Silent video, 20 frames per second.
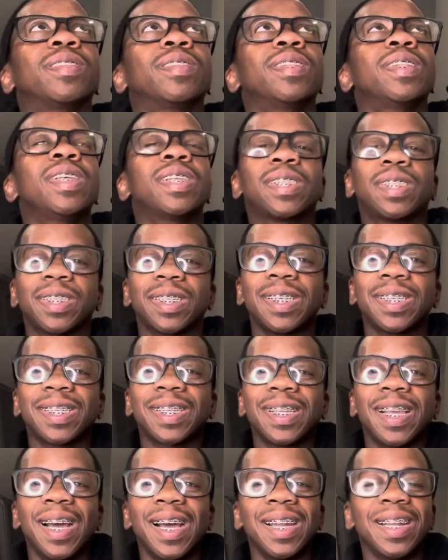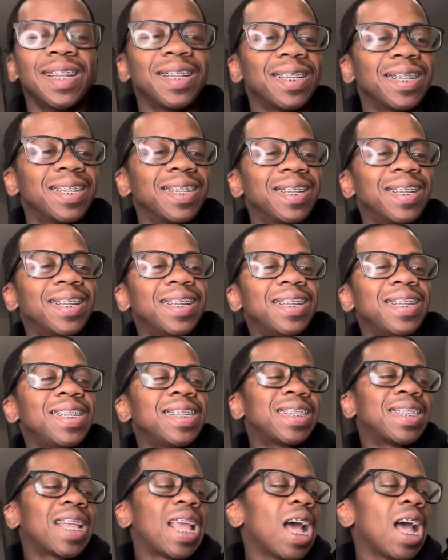it's kind
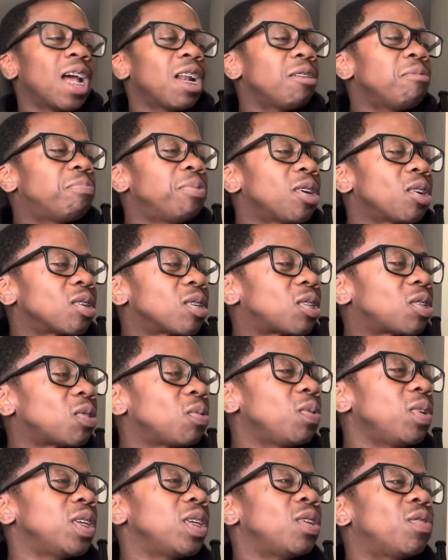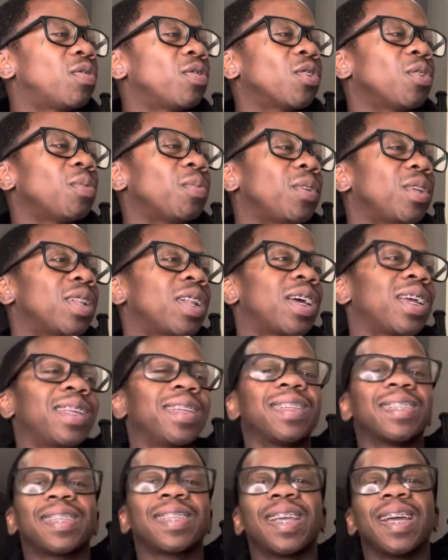of bittersweet. You feel me? Like
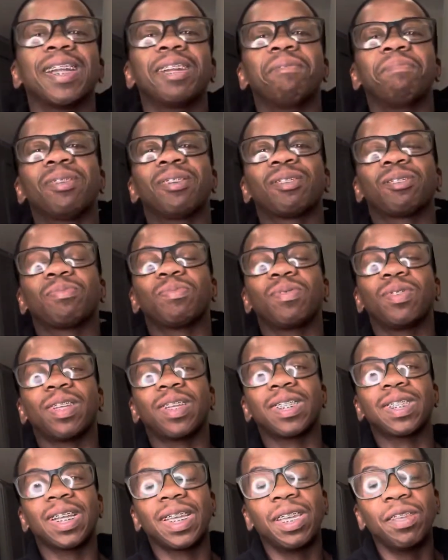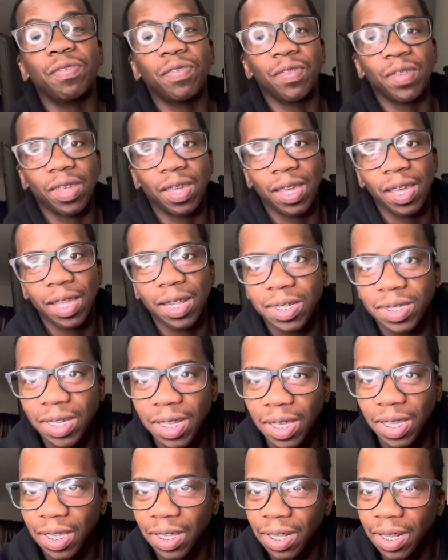it's kind of bittersweet because I keep forgetting to
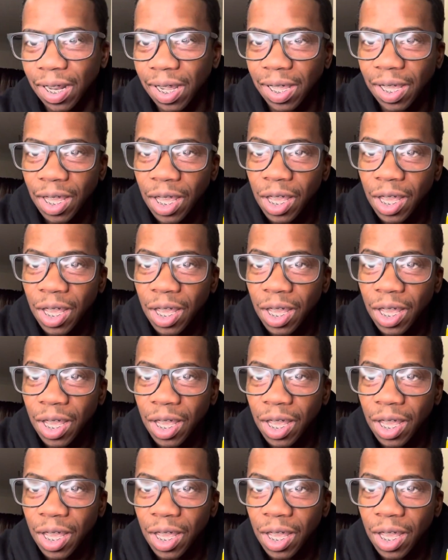take it. Like